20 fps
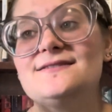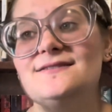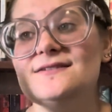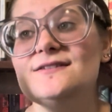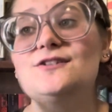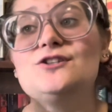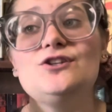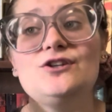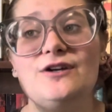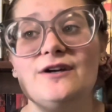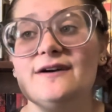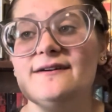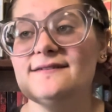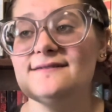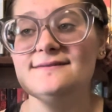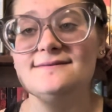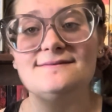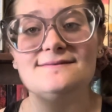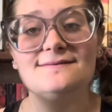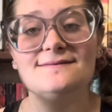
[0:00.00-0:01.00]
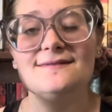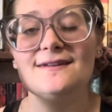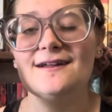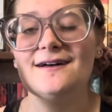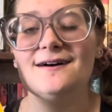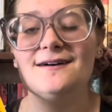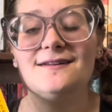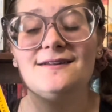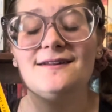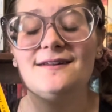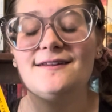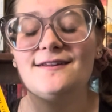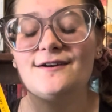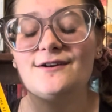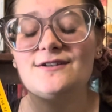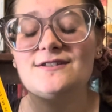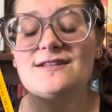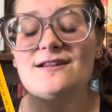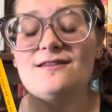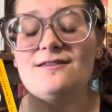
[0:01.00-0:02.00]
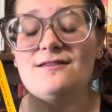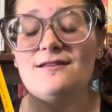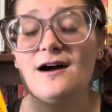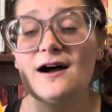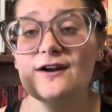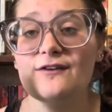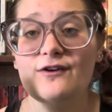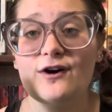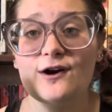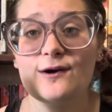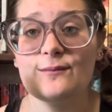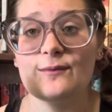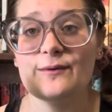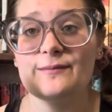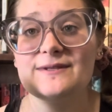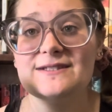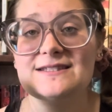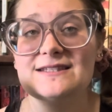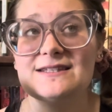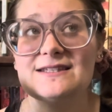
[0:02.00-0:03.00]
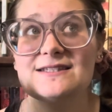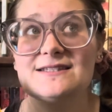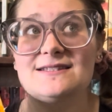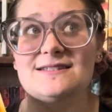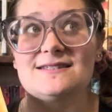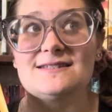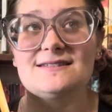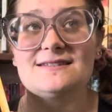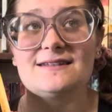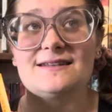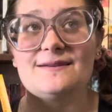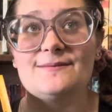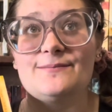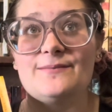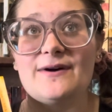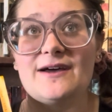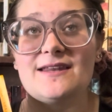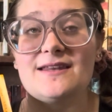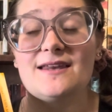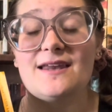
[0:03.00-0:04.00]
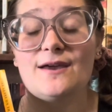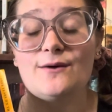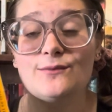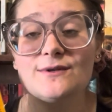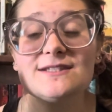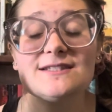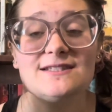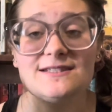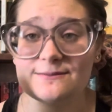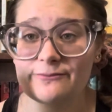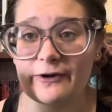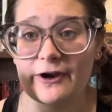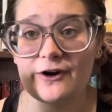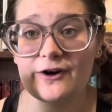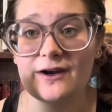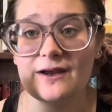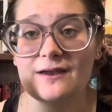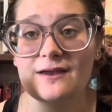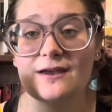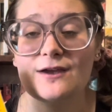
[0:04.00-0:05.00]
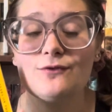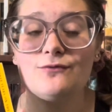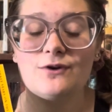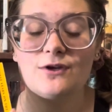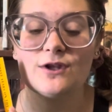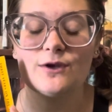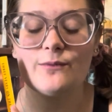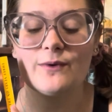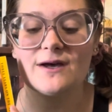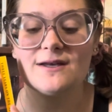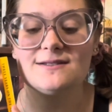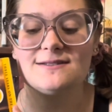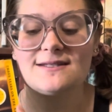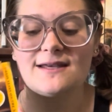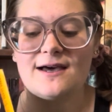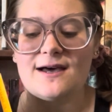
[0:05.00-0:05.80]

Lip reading: you know, there was a lot of hard moments in this, but it was inspiring. It really was.